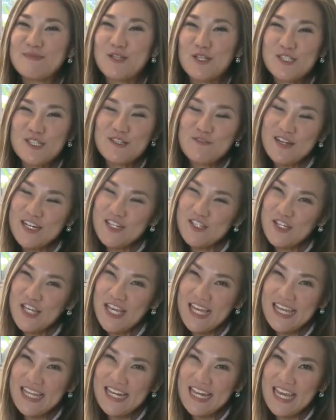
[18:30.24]
I'm Dr. Loretta
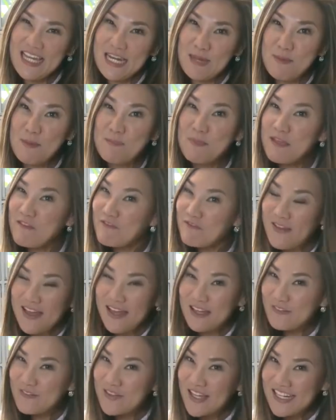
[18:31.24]
Chen, and I'm a big
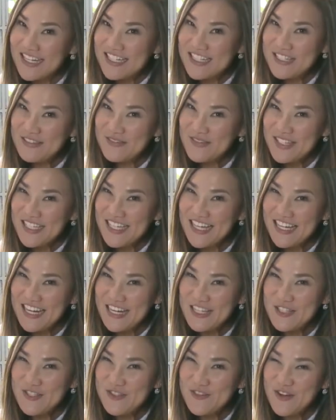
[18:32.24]
fan of YanaTV, and
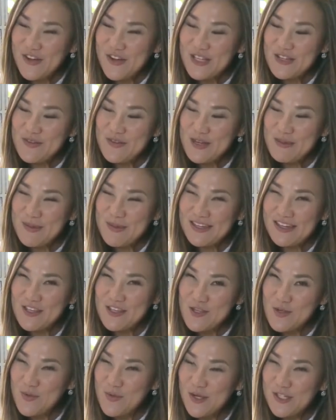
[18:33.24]
I strongly recommend
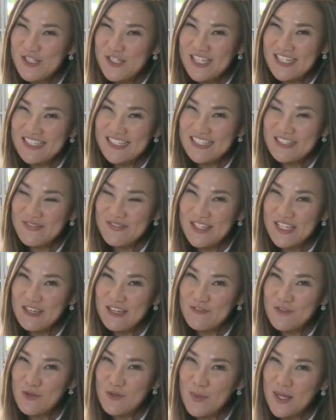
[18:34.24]
that you watch YanaTV
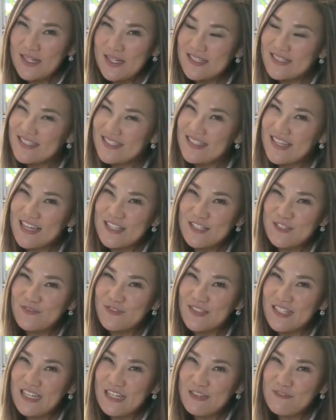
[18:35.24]
if you want a slice of
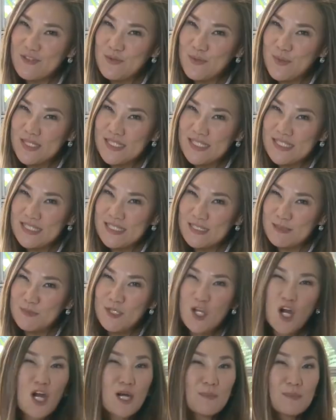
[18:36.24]
life, you want some
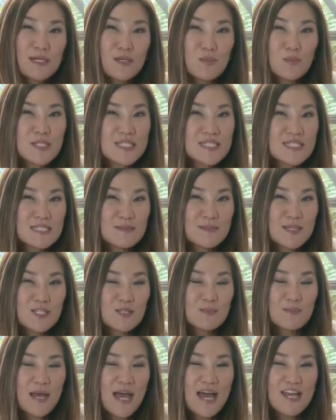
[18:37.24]
karma, wisdom, and
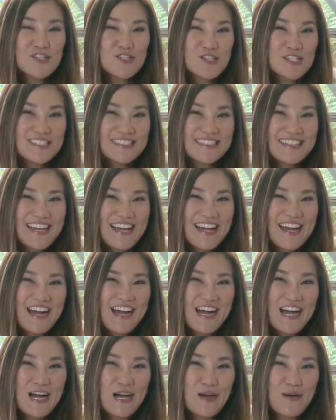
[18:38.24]
compassion
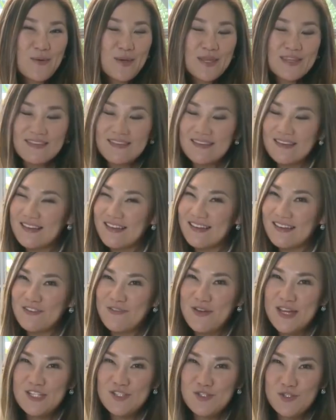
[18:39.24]
with a
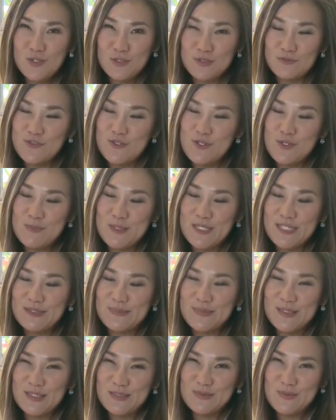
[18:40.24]
great dose of humor.
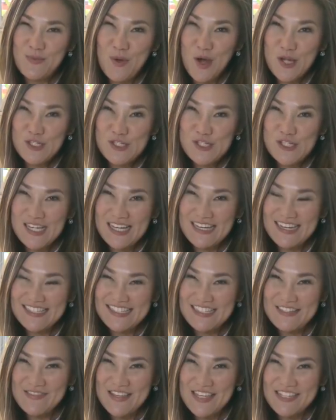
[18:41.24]
Well, watch
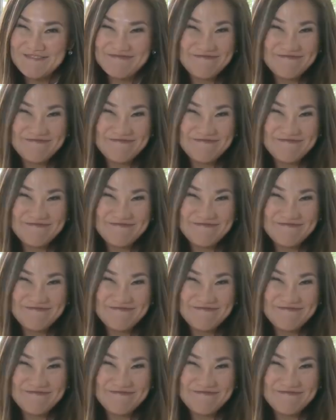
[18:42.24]
YanaTV.